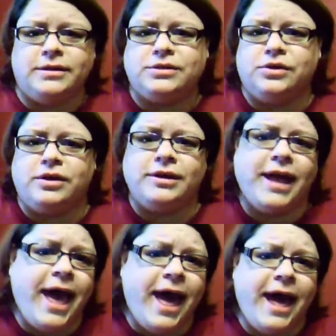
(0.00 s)
It's good on
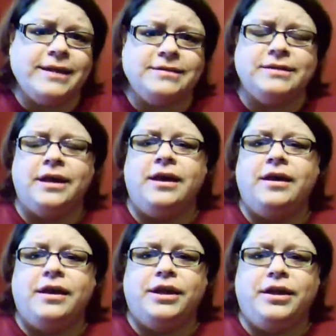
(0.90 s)
gas,
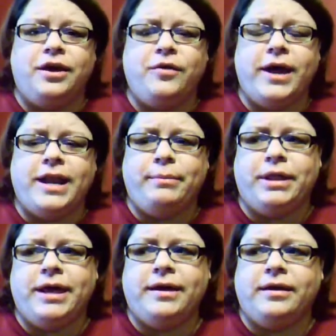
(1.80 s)
and I'm
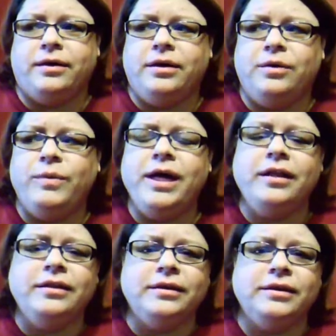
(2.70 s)
like,
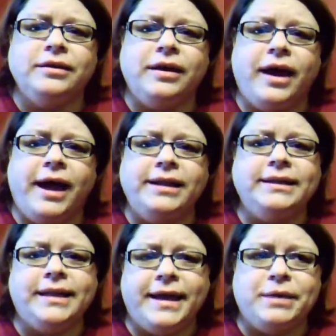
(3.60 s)
well, I
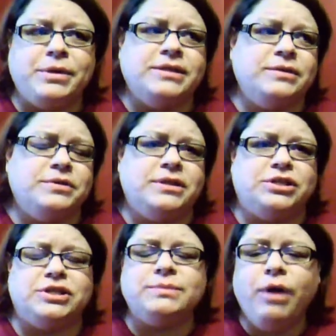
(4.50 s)
didn't like it because it was
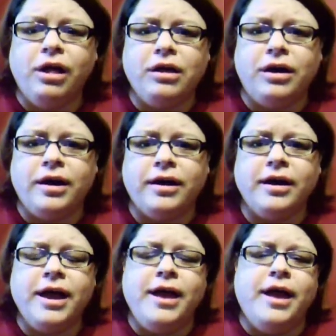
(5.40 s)
such a small car.